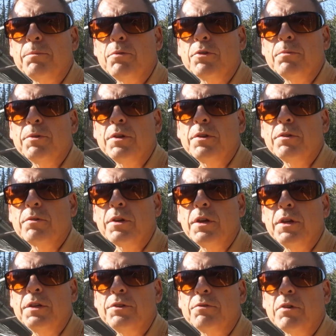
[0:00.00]
put them in a little
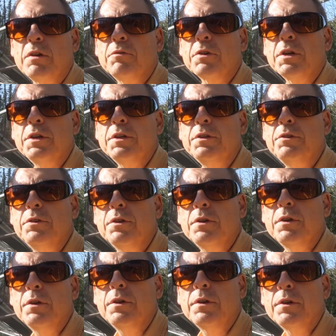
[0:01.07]
cage, travel cage,
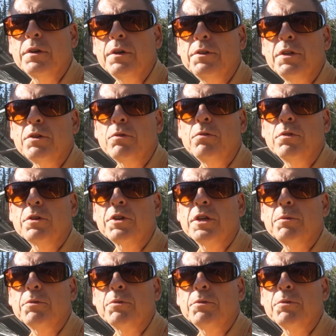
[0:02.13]
and then cool it